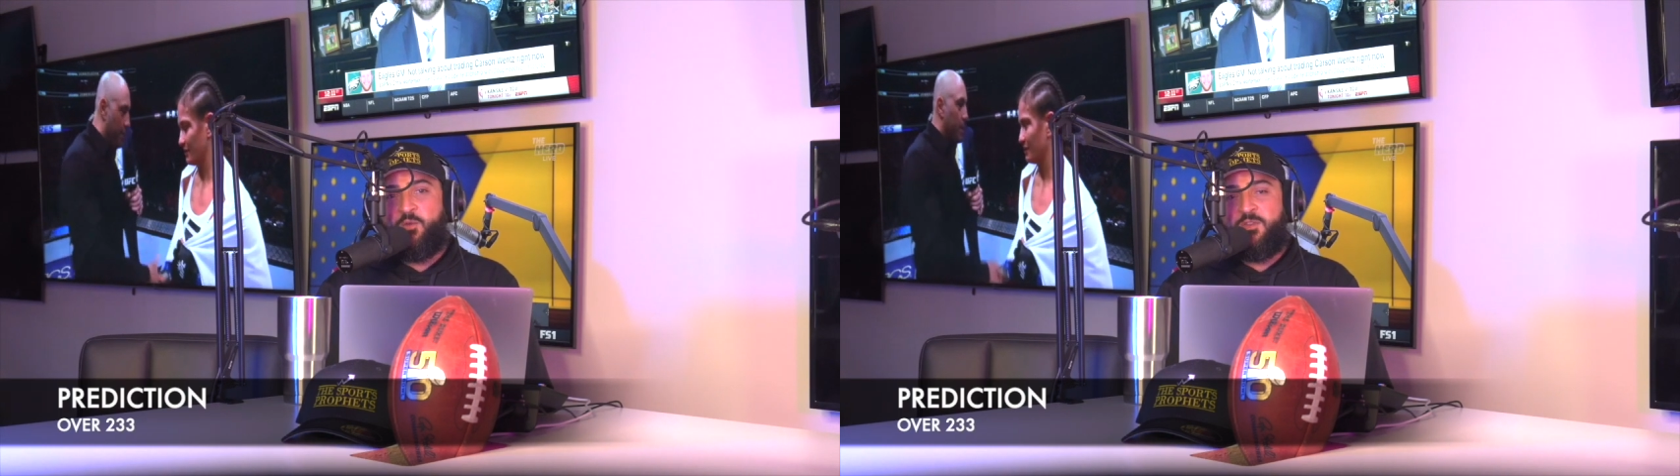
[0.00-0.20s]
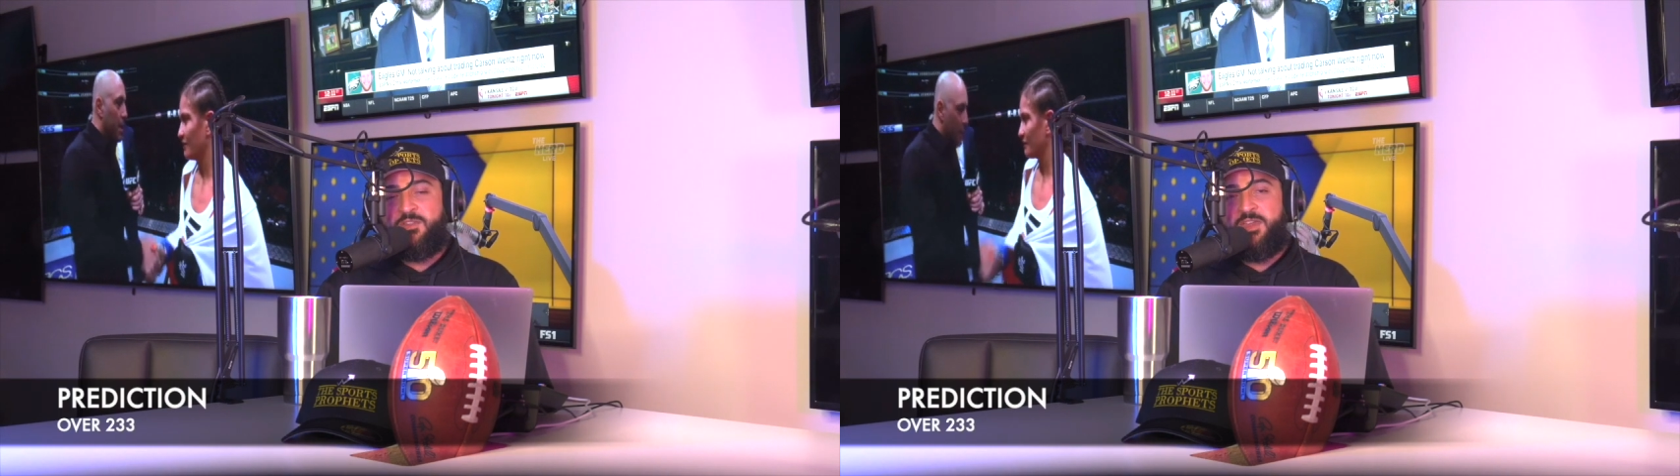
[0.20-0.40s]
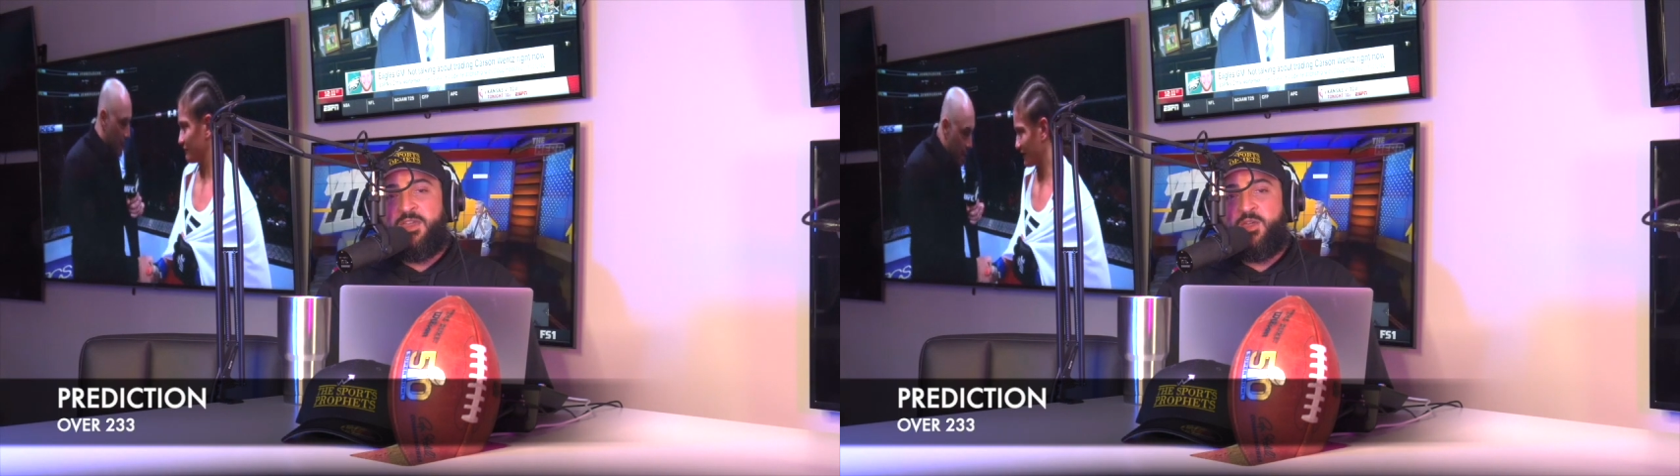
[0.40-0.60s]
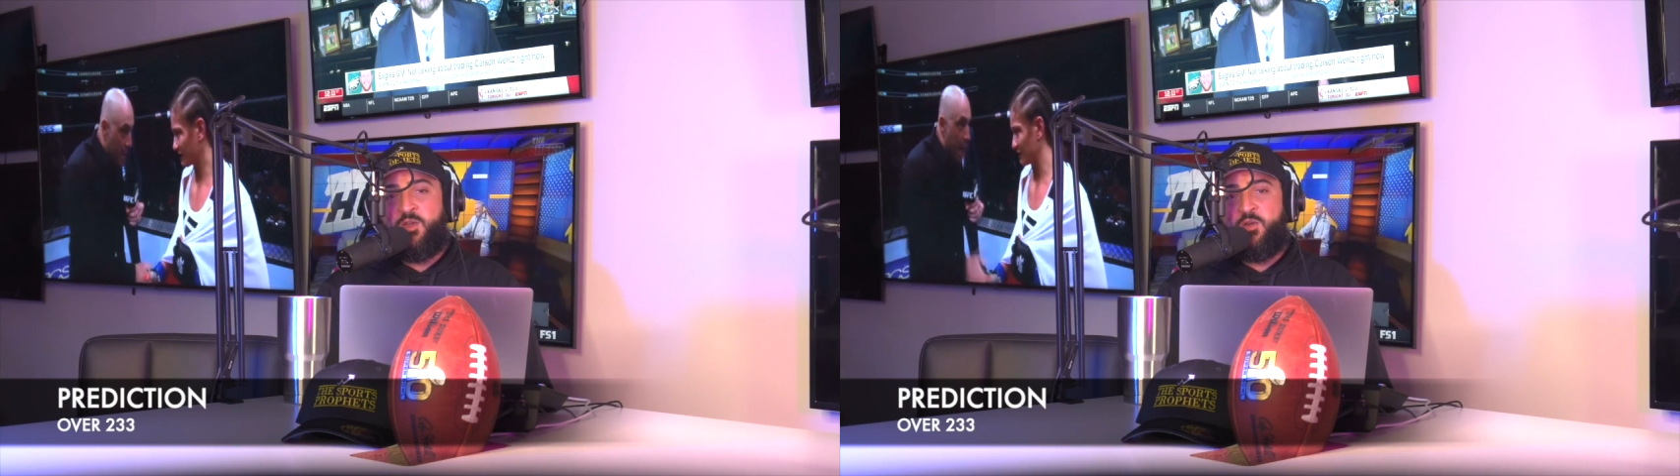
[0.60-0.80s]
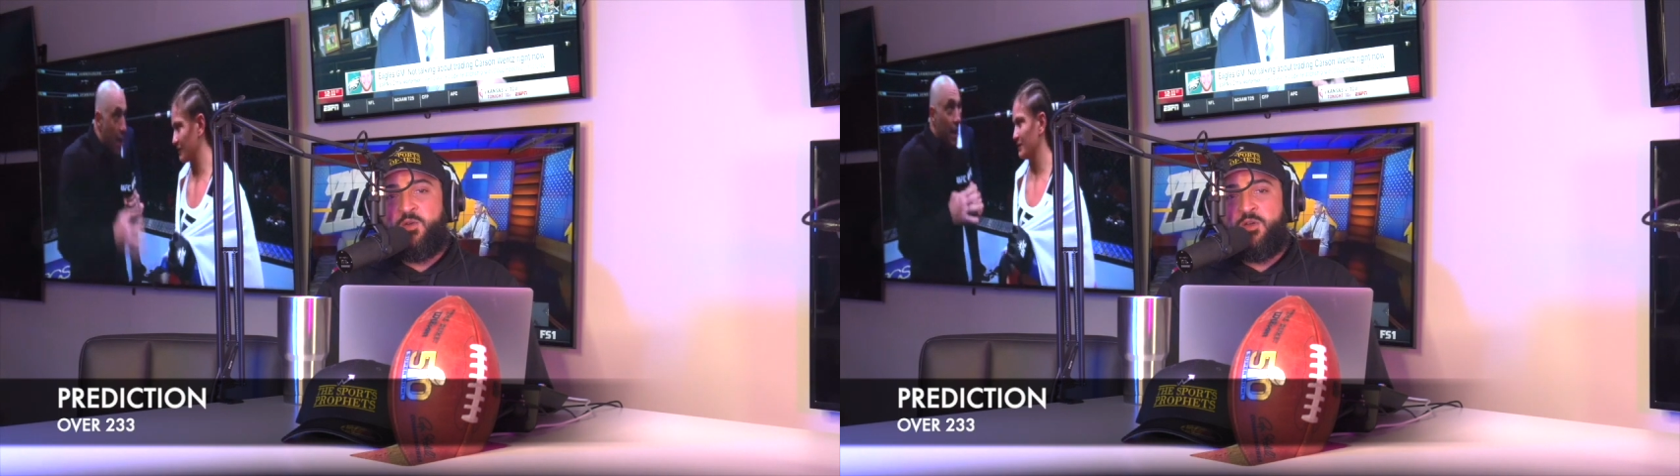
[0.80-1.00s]
see
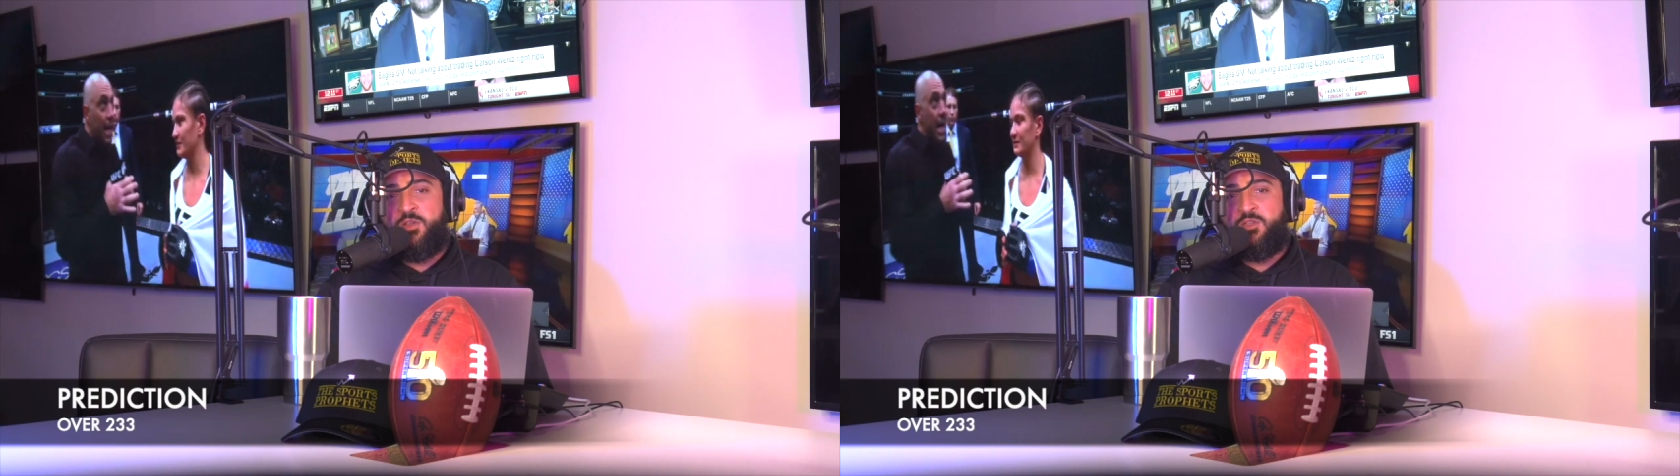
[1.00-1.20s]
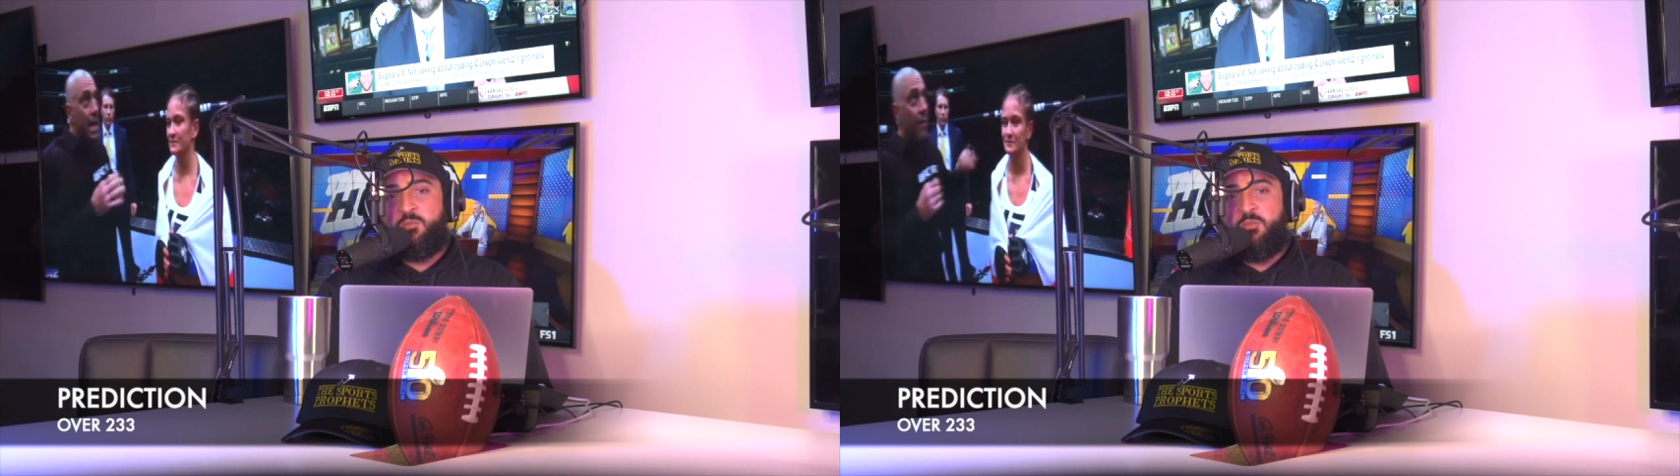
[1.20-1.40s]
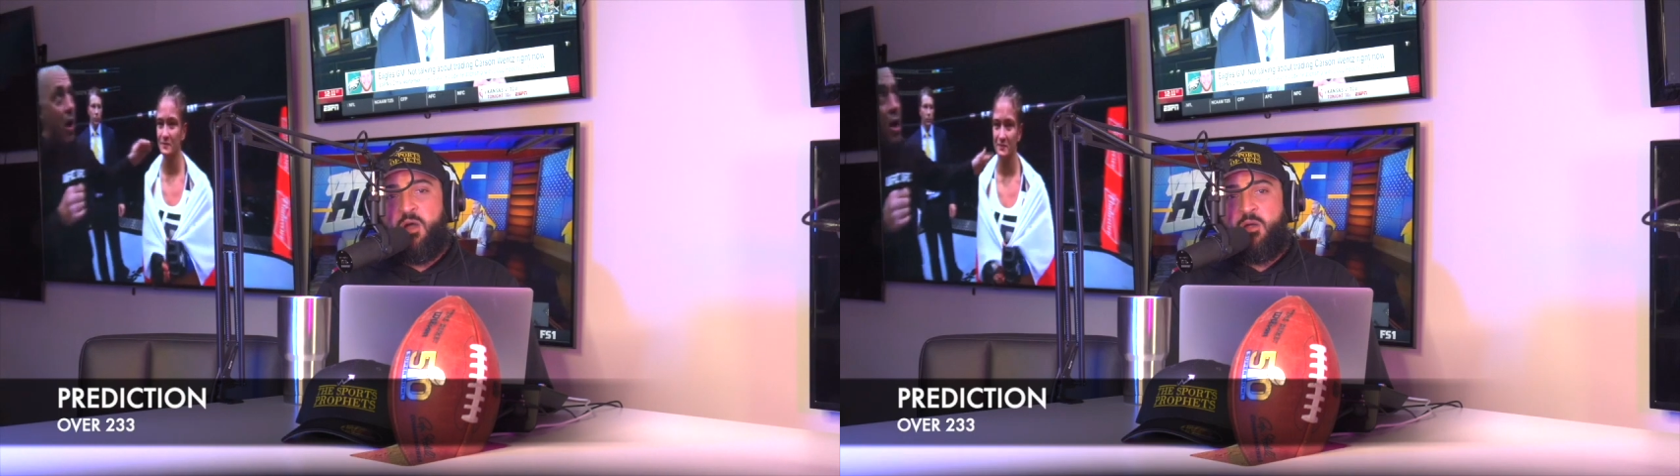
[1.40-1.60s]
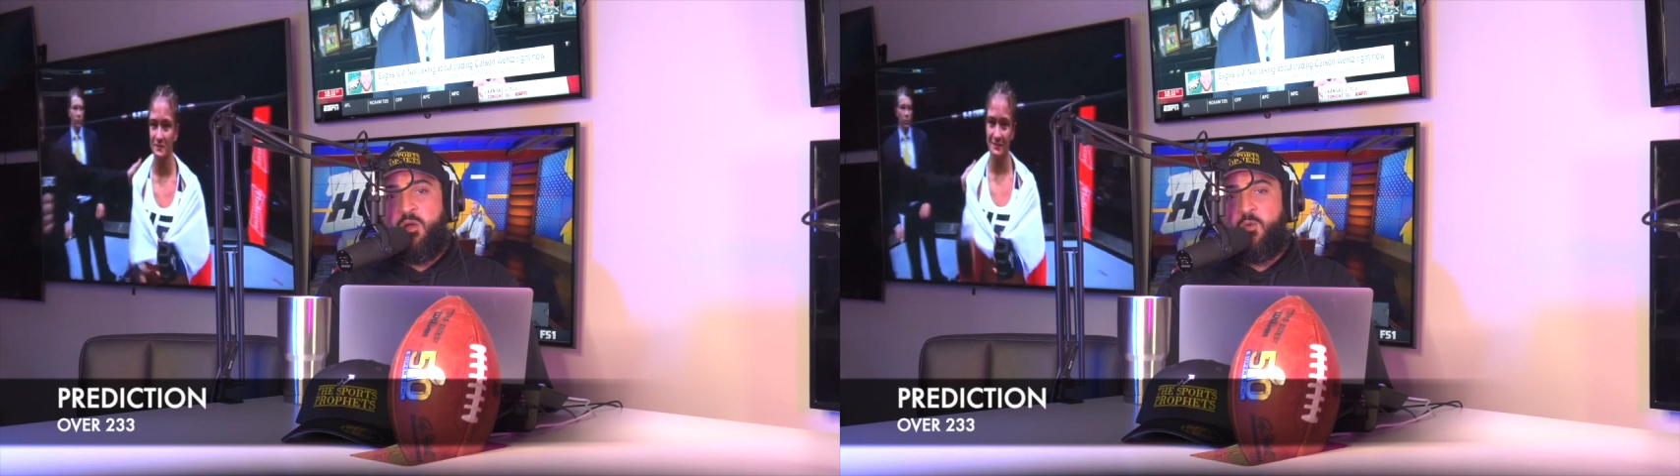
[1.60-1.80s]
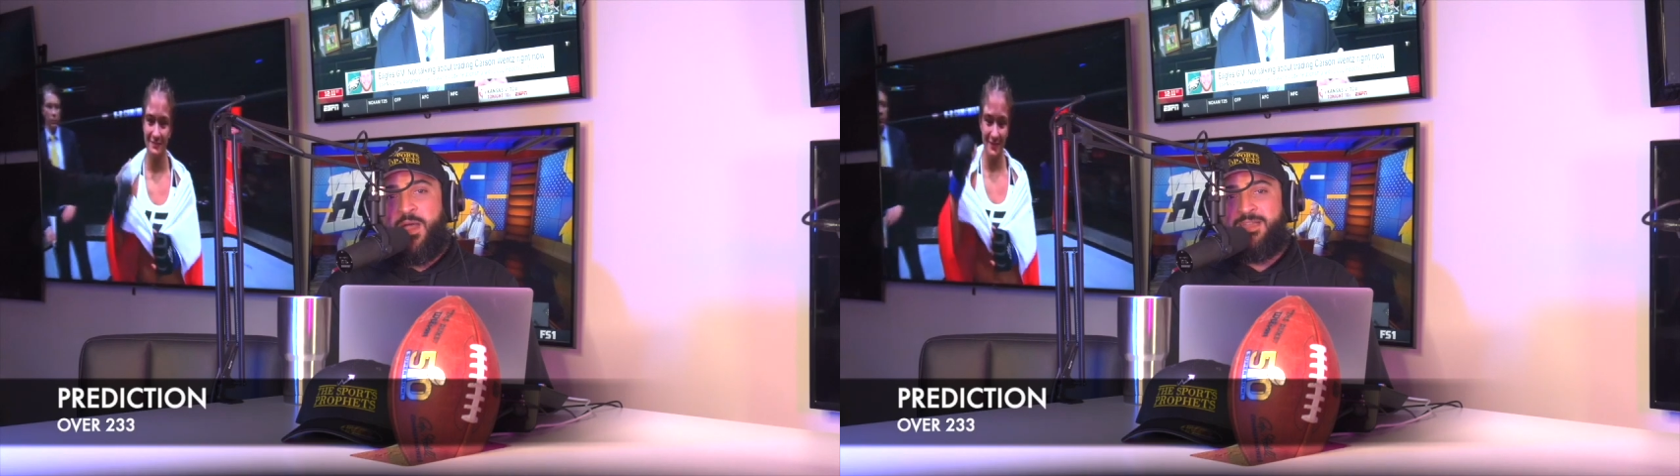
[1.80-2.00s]
you
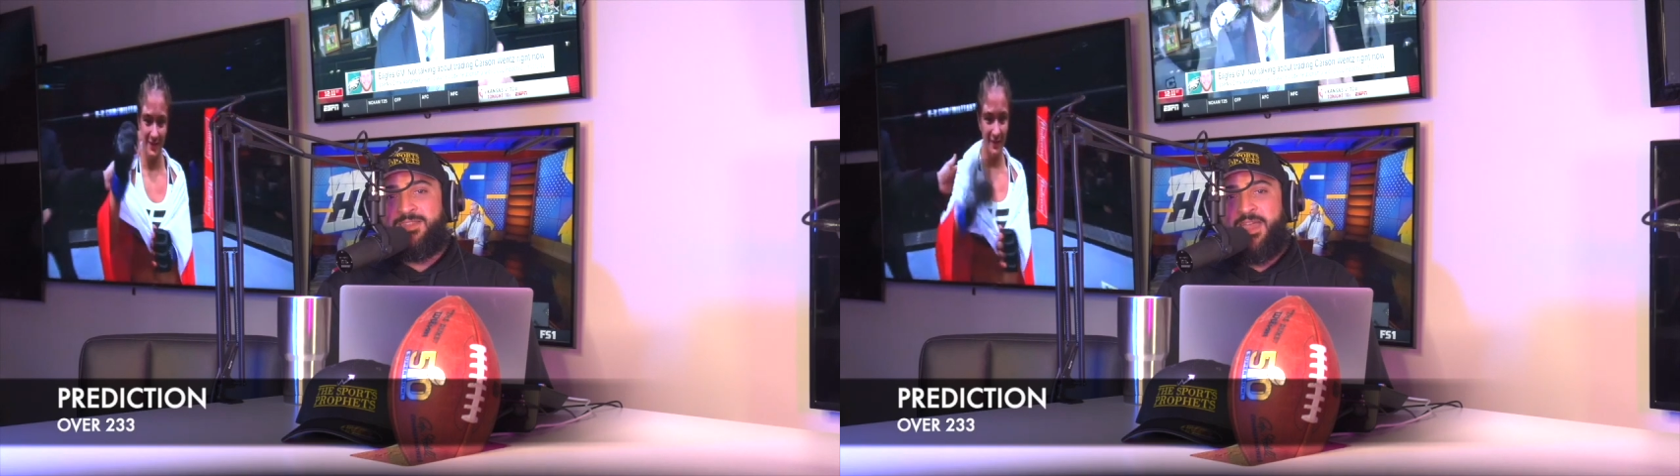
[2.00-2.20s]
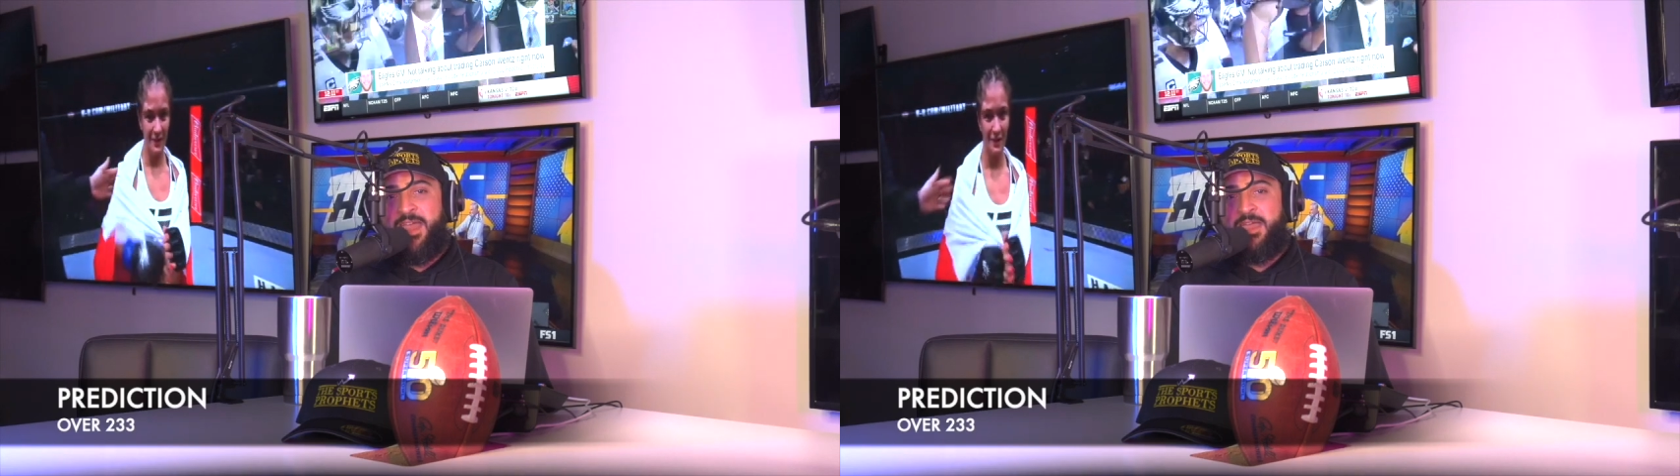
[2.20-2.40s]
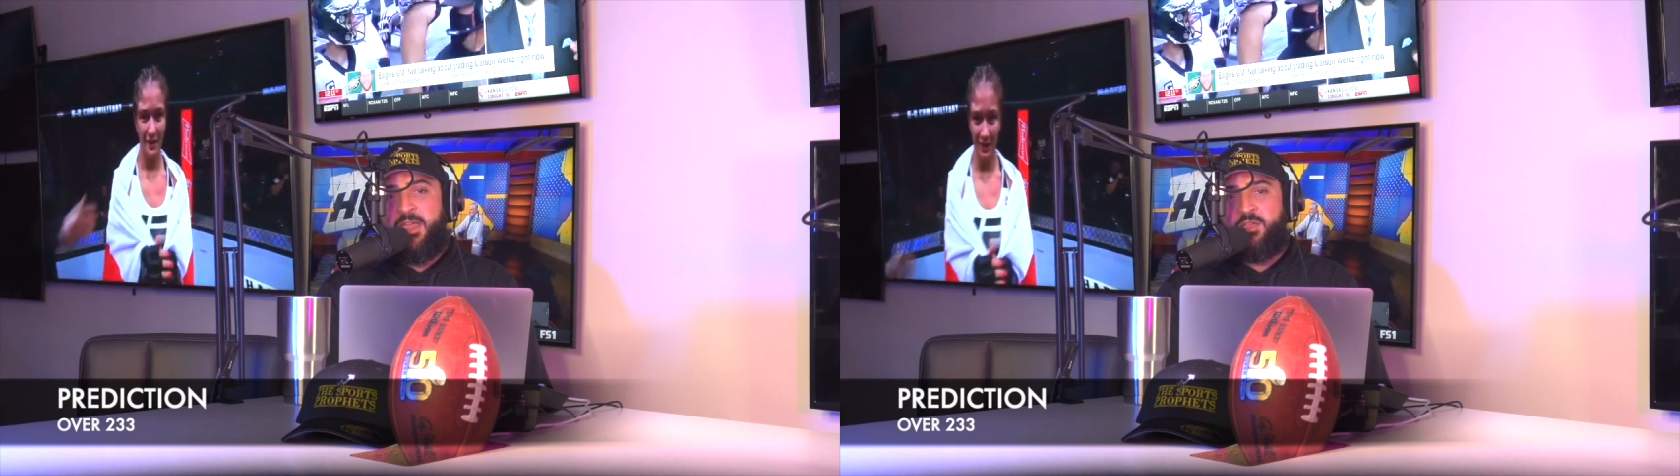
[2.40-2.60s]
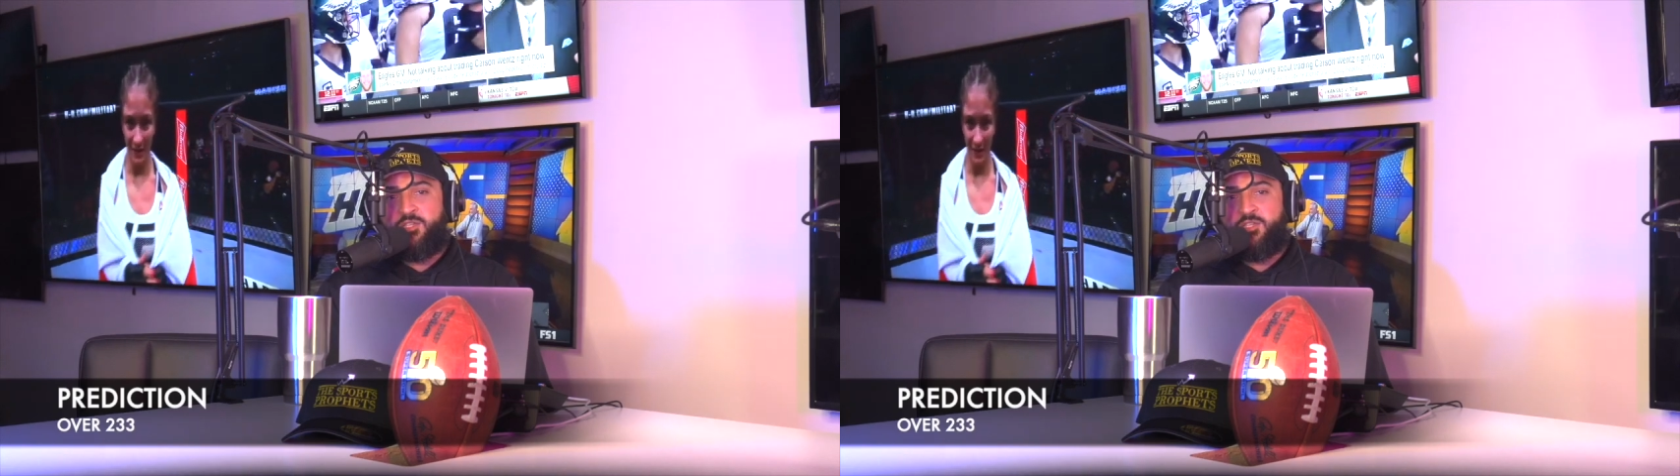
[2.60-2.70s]
tomorrow, Wednesday,